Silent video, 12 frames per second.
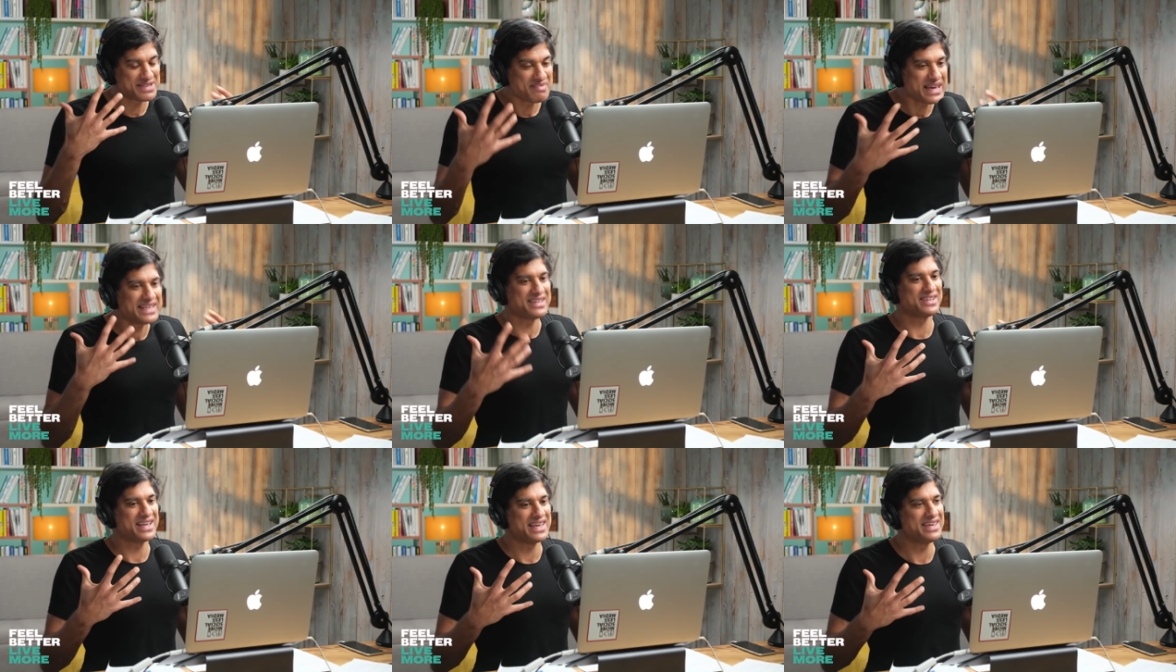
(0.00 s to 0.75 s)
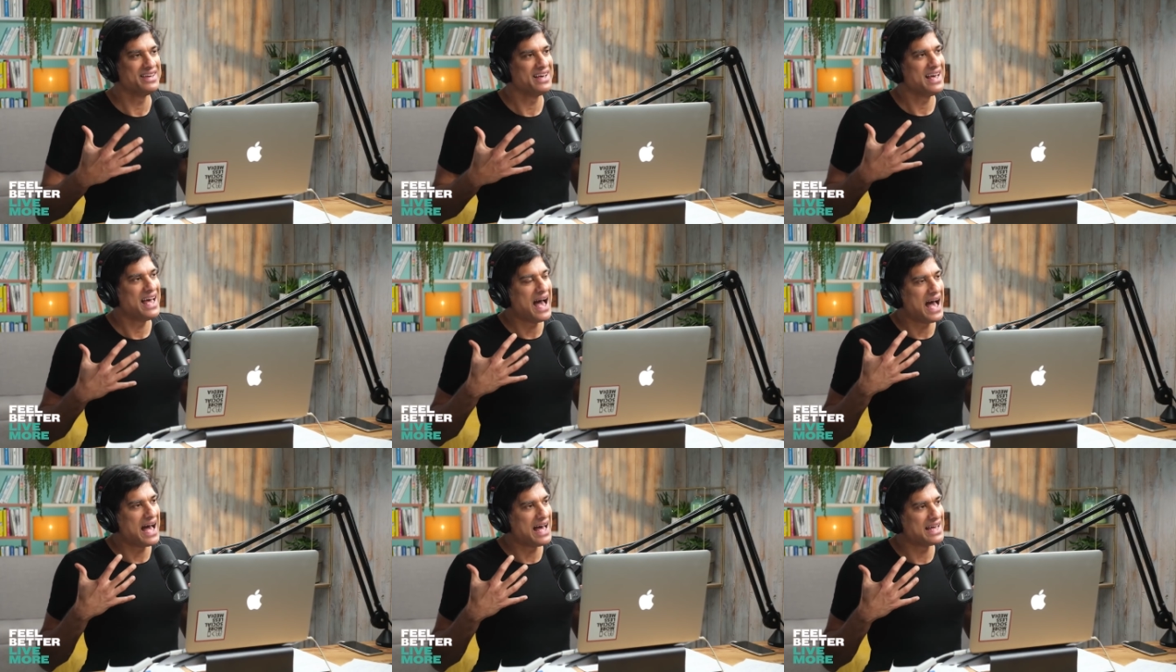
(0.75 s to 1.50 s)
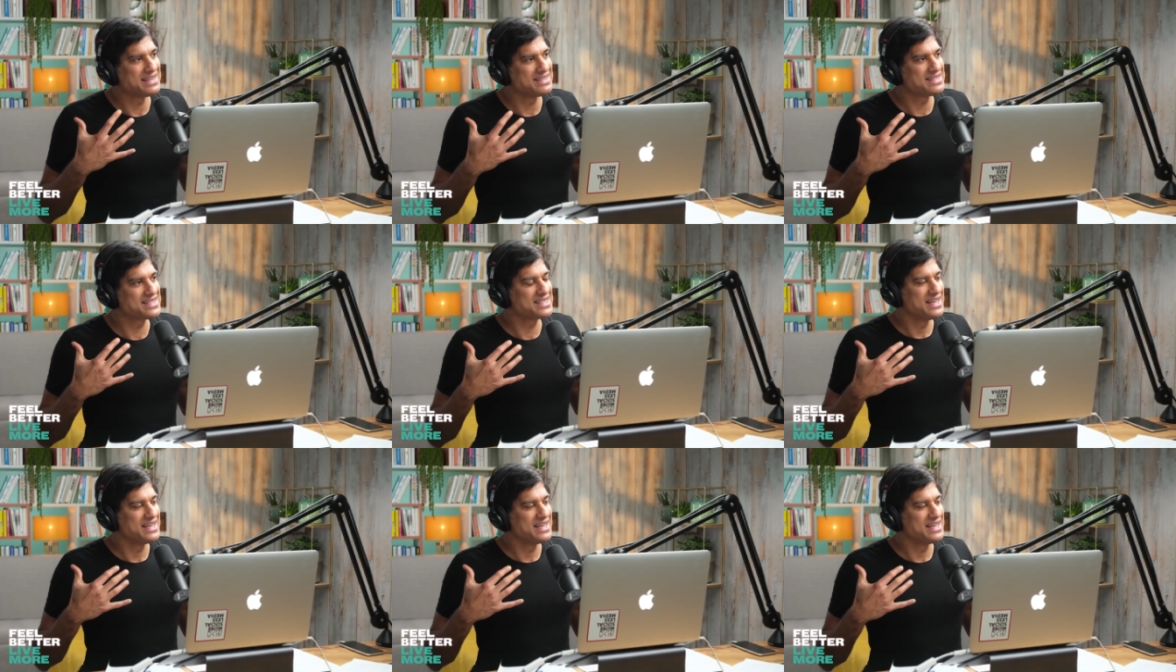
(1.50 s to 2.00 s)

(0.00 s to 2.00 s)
immediately. And,